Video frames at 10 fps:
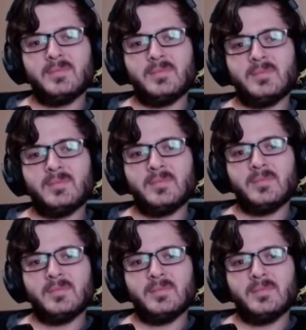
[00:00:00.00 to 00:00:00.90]

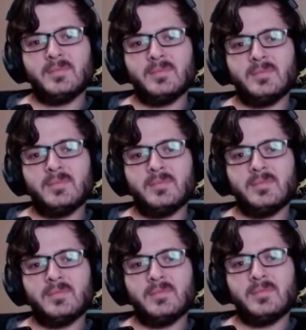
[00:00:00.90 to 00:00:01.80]

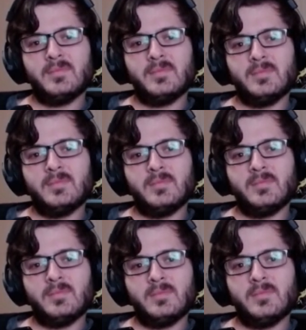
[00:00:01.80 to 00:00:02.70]

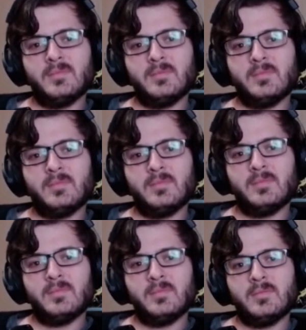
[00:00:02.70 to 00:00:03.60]

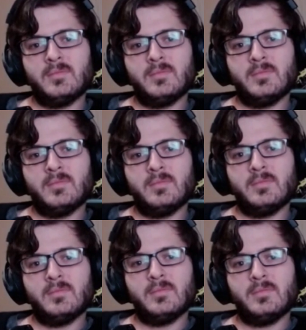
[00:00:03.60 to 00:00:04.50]

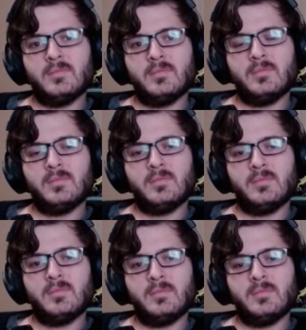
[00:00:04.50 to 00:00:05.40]

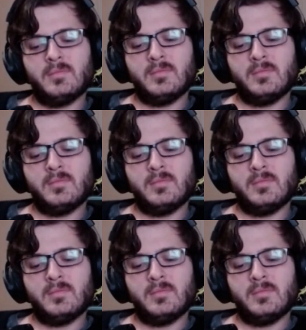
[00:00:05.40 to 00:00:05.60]
(not speaking)